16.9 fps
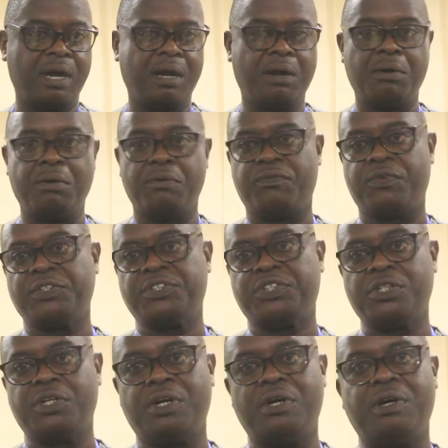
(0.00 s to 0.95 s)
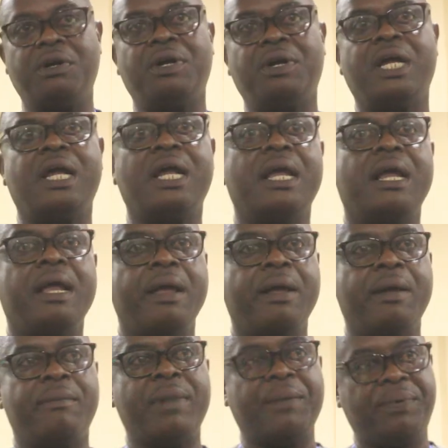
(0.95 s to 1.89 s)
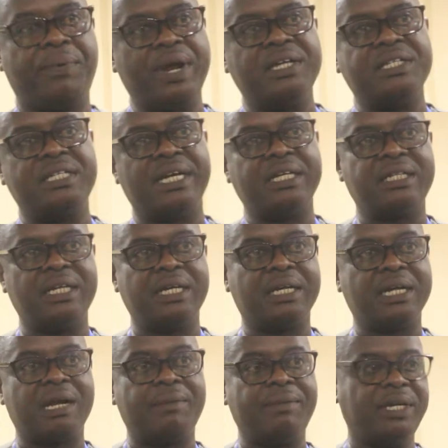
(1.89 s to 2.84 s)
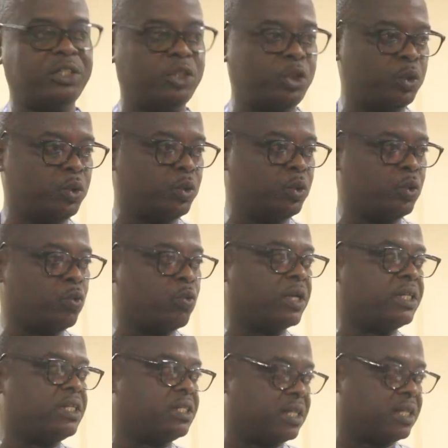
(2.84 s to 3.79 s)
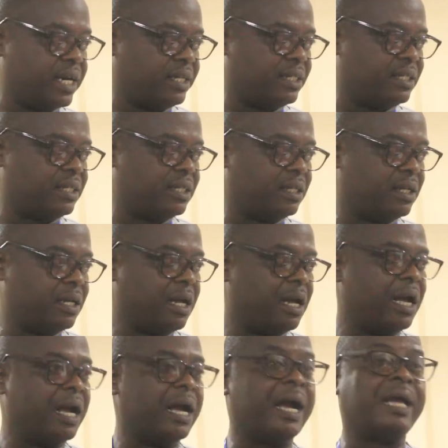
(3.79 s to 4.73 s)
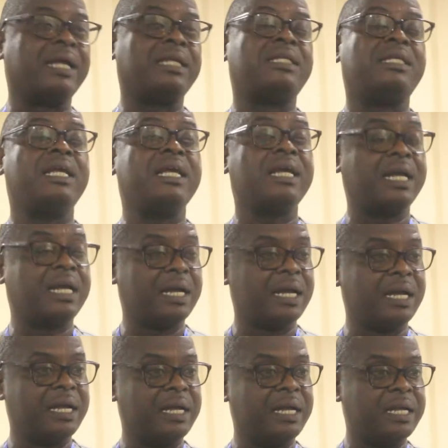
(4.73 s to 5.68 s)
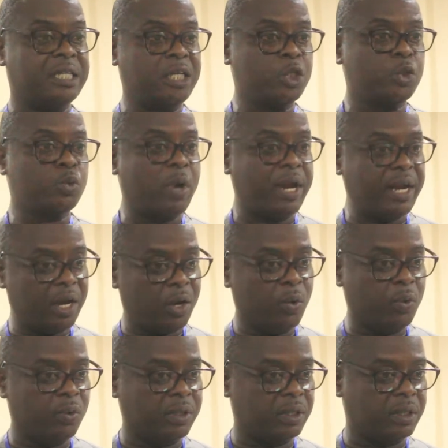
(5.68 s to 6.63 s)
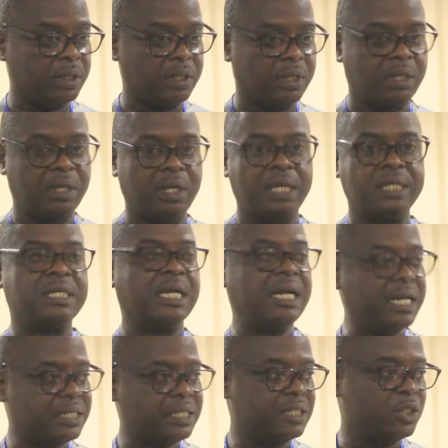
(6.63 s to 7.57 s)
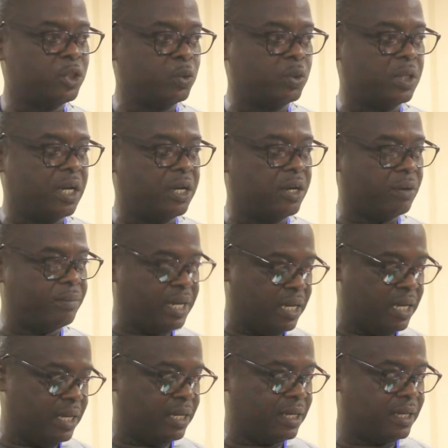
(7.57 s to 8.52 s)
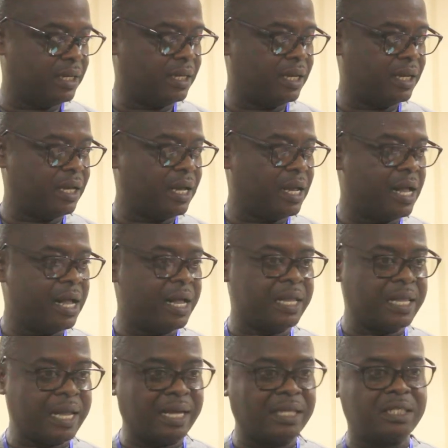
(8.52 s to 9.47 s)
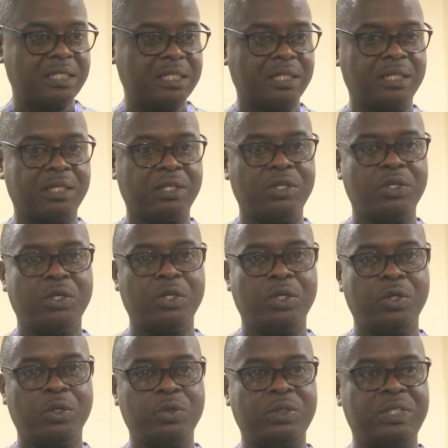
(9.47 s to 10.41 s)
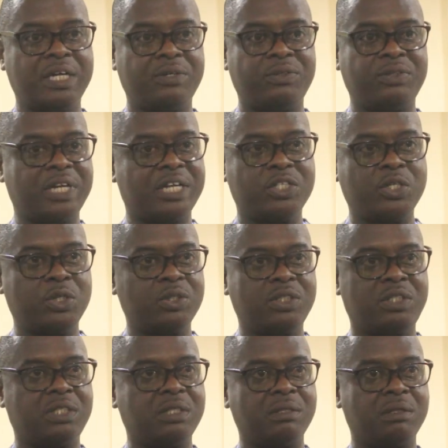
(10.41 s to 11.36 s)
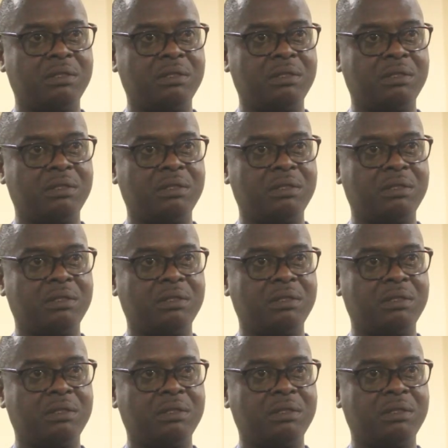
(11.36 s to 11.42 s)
Oh, for sure. My prayer is that they come and do what is right. I think this one alone is a lesson to the nominee that you just don't